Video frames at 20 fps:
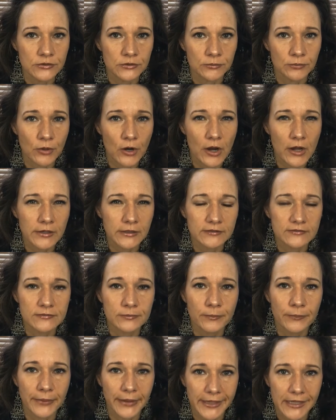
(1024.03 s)
your products,
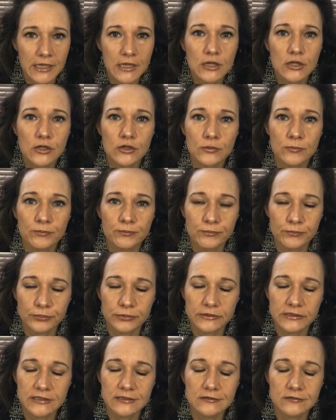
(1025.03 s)
but
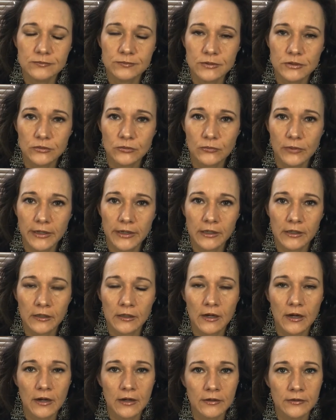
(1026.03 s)
please be
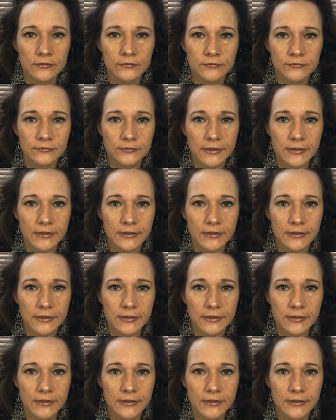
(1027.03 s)
aware of